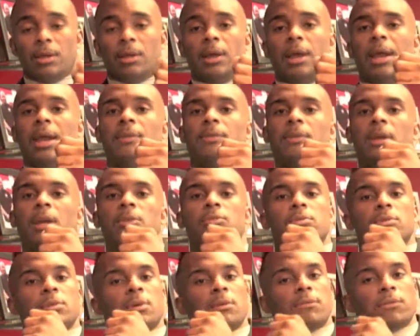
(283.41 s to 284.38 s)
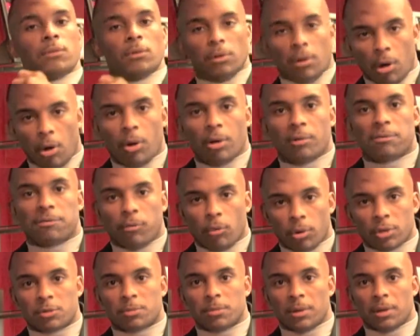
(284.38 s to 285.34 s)
and the interests of law
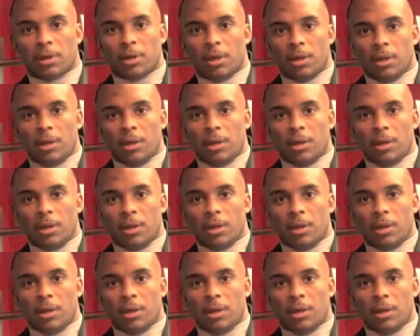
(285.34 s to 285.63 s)
enforcement.